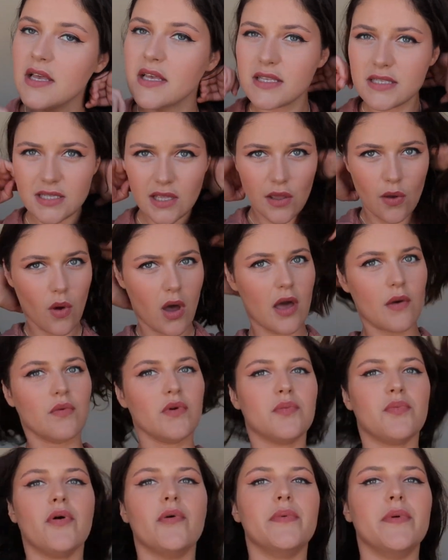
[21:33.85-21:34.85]
So I
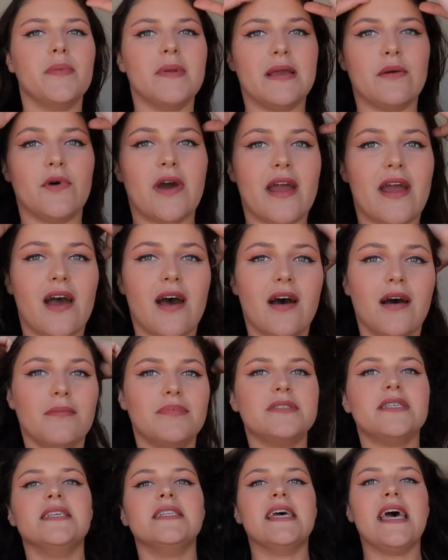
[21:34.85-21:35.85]
would probably wear it up
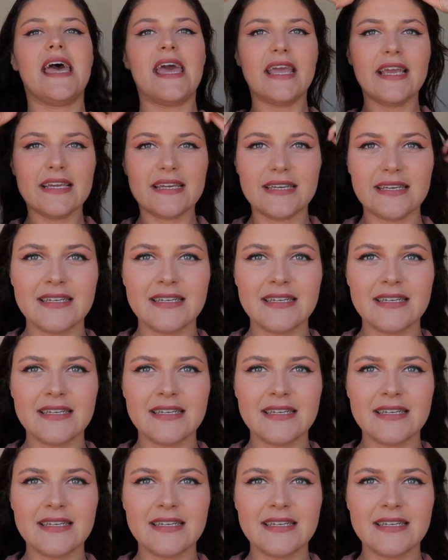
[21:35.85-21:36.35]
today.